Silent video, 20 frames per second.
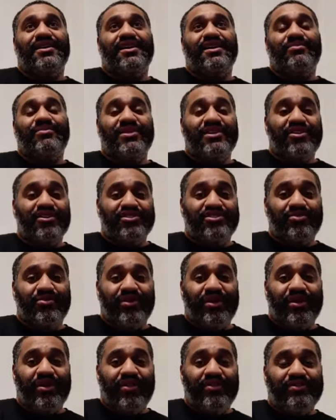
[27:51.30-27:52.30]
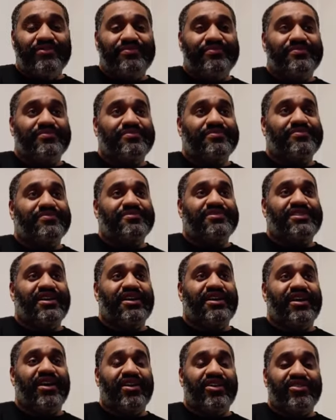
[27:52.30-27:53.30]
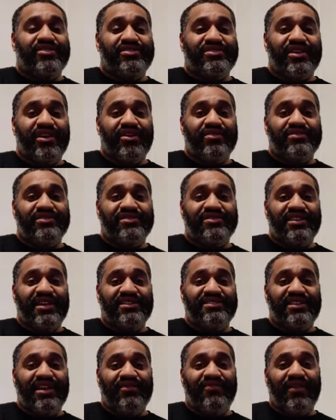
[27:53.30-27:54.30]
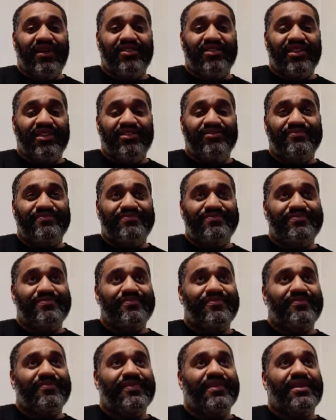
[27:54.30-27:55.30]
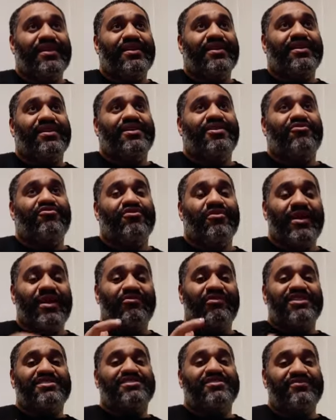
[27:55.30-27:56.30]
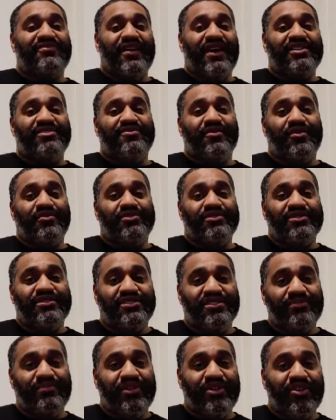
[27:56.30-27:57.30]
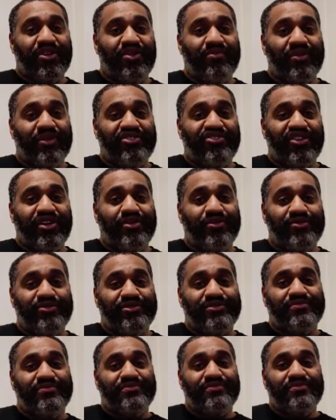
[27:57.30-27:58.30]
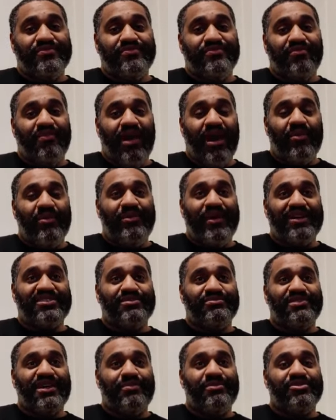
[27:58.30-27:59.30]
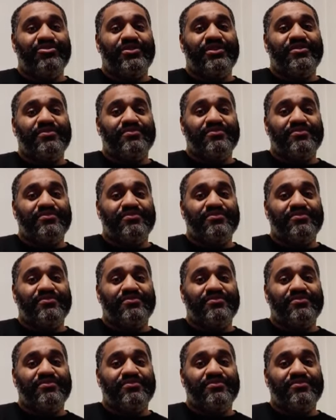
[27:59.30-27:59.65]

Be good to one another. Take care of yourselves and stay safe out there. Remain wrestling fans, folks. This has been your good brother, J News. I'll be back sometime this week.